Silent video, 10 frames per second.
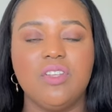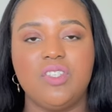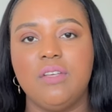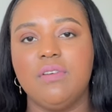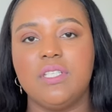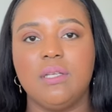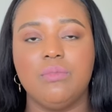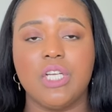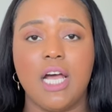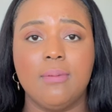there's even
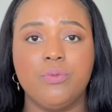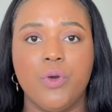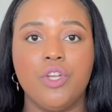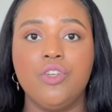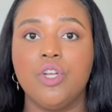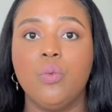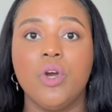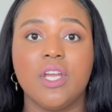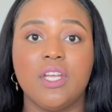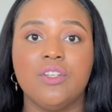some jobs where you can
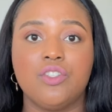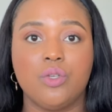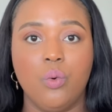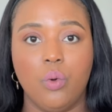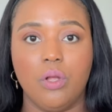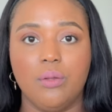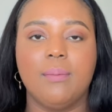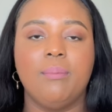work in a school.